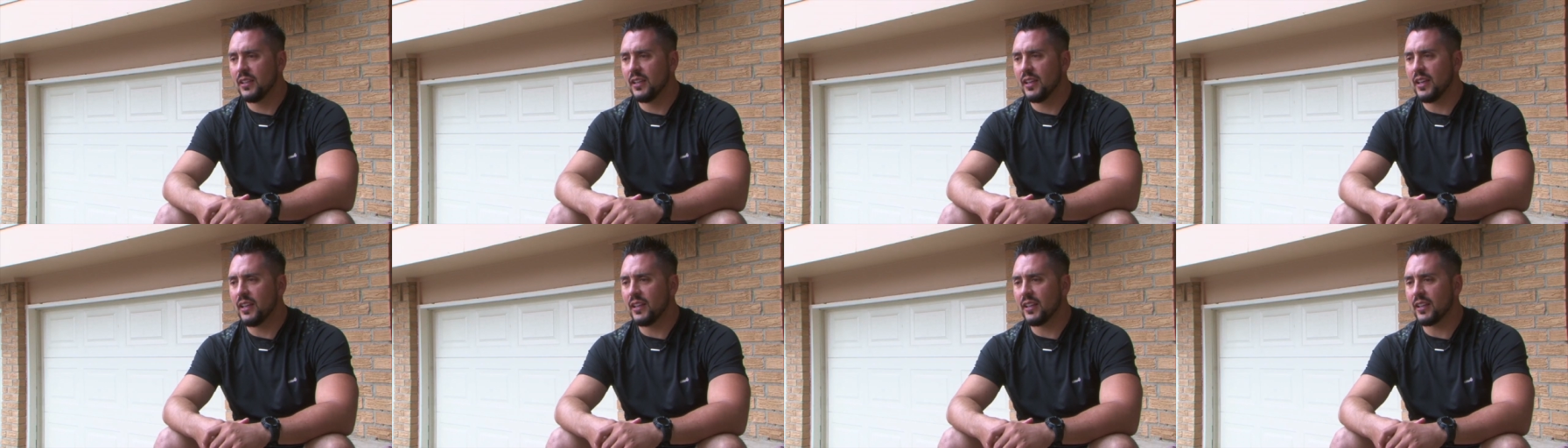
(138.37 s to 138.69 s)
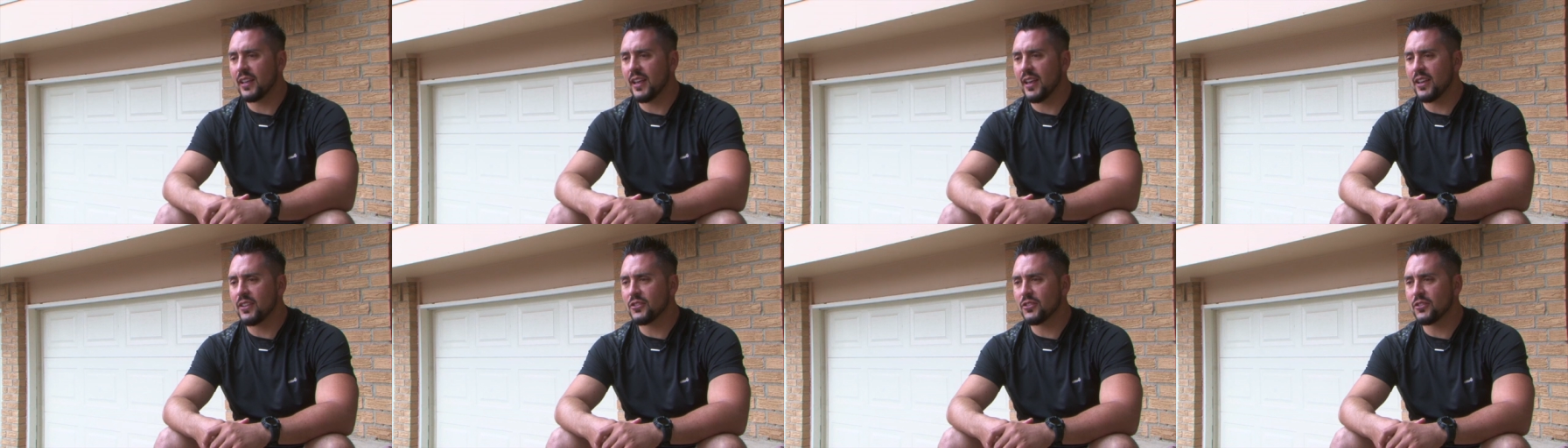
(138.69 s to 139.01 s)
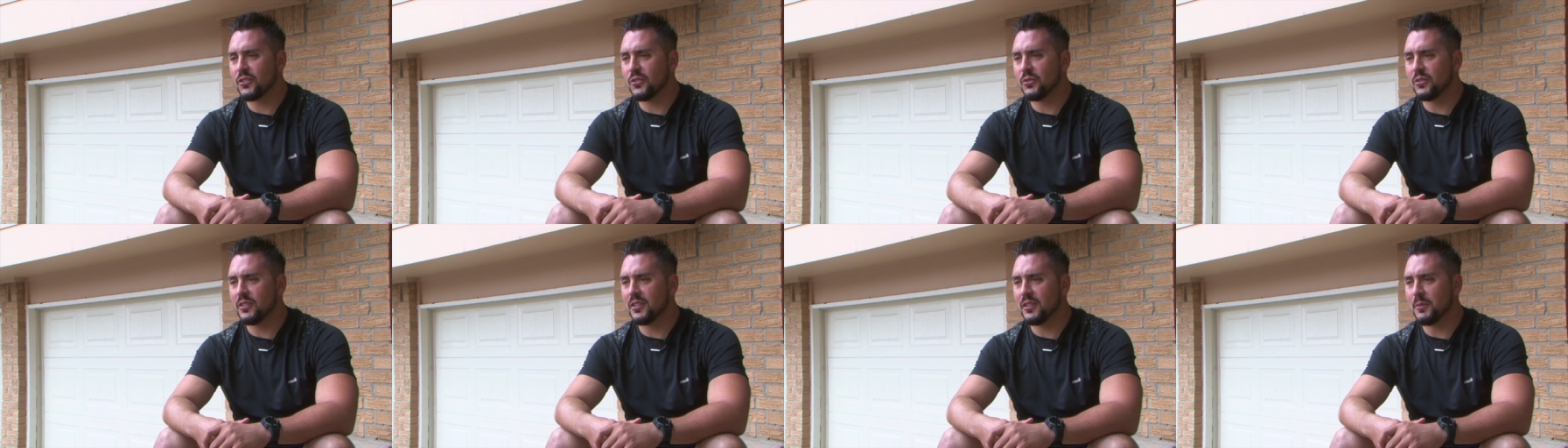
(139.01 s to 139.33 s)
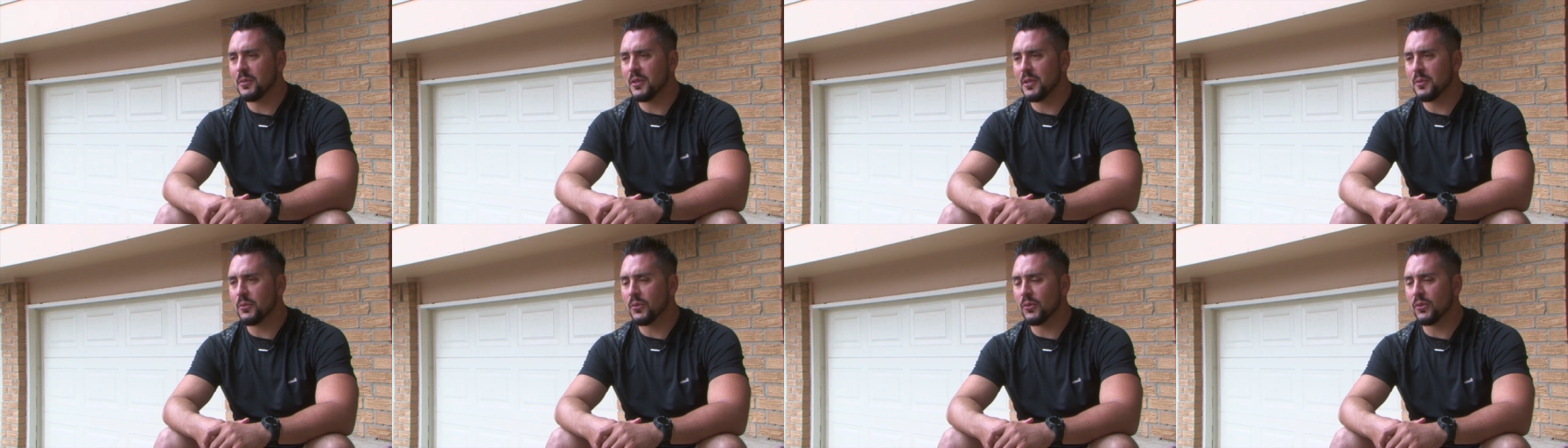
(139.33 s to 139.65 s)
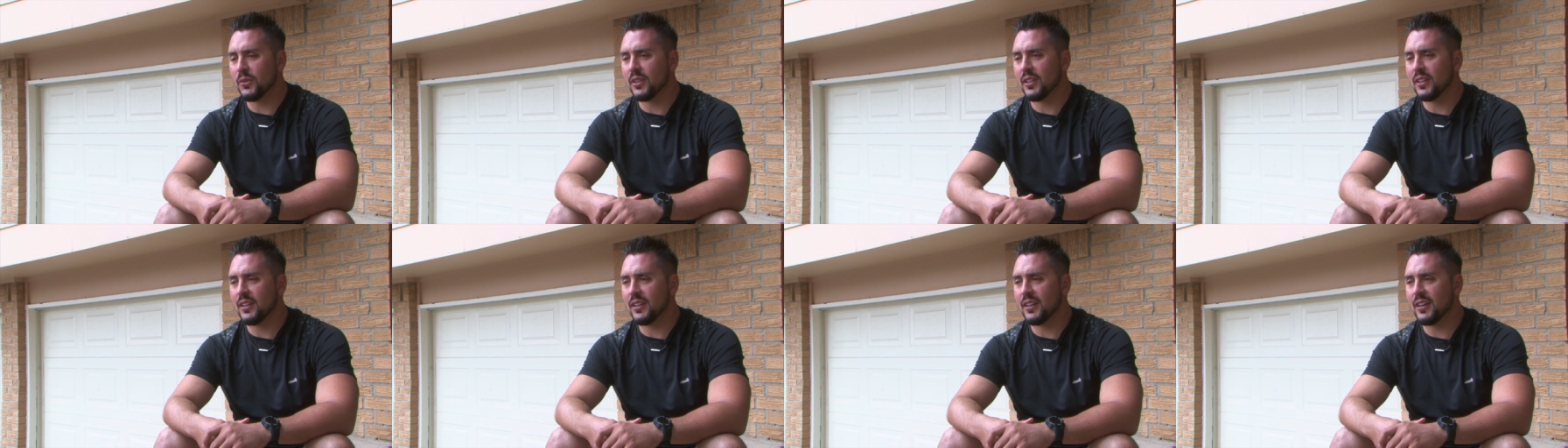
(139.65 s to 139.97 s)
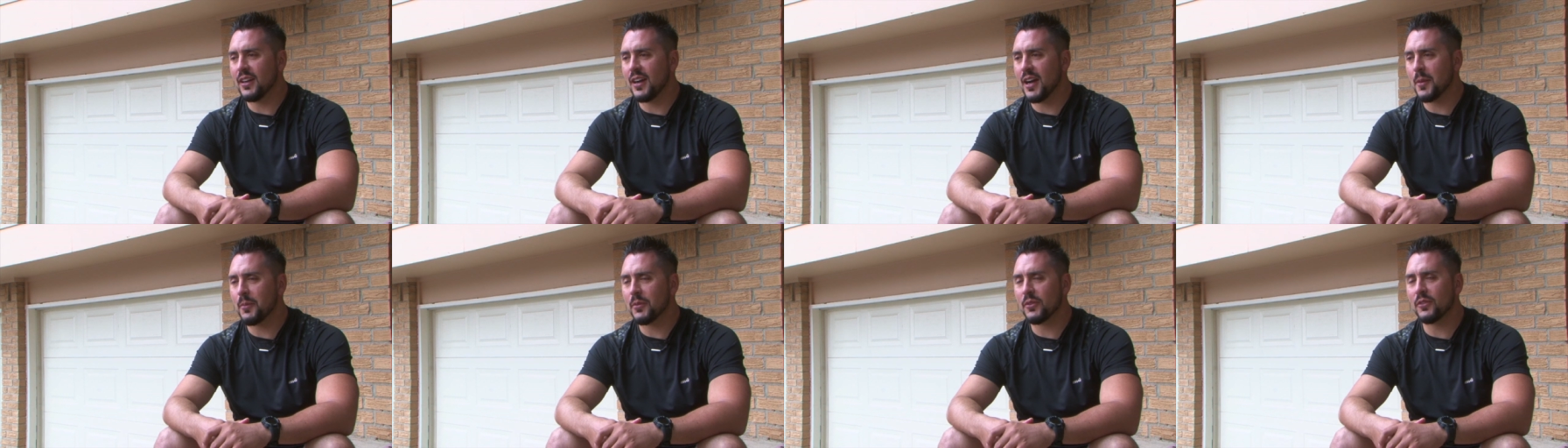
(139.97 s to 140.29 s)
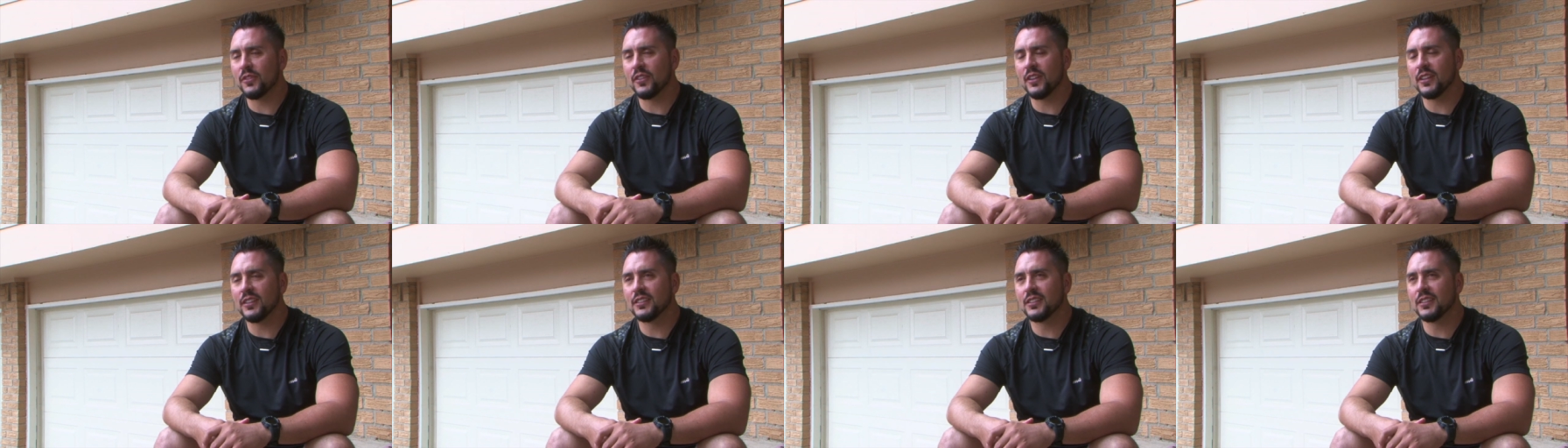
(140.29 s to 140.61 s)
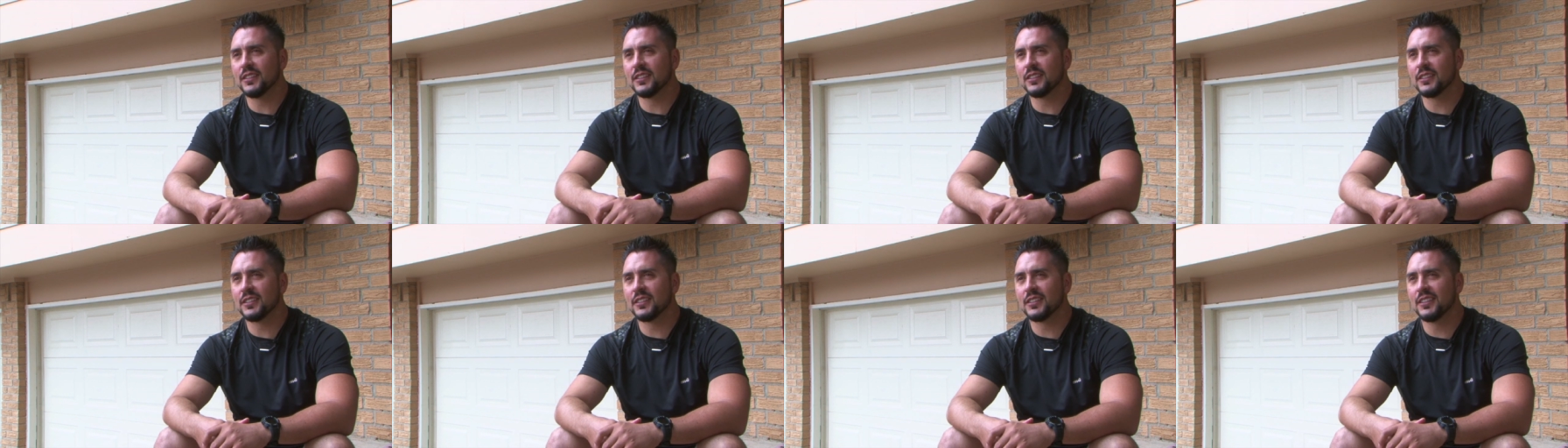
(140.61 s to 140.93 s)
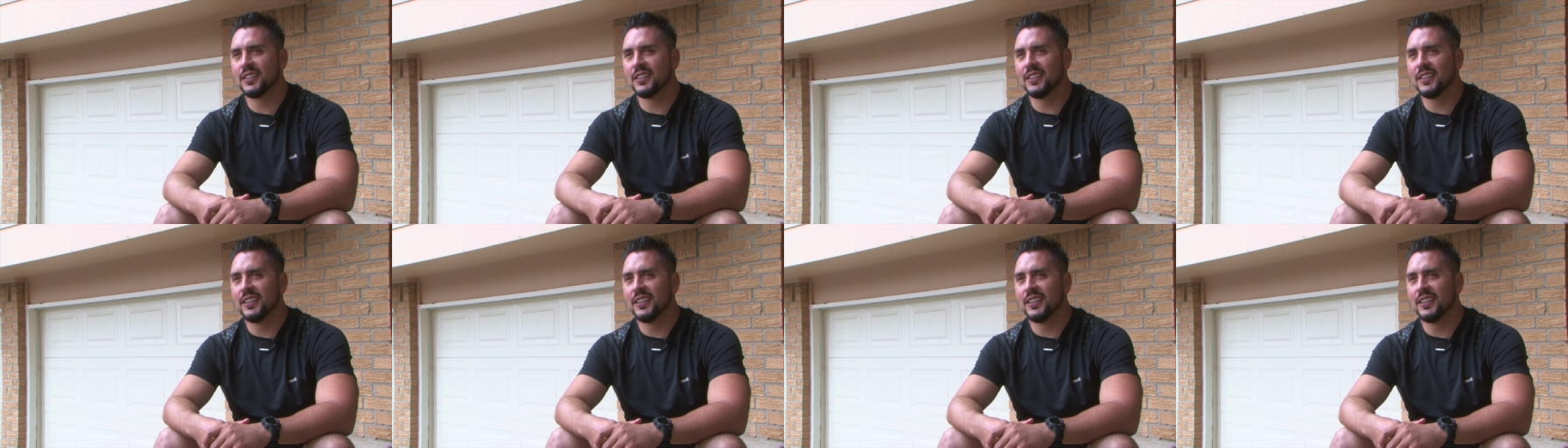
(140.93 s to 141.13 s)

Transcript: And occasionally you'd see people hopping fences,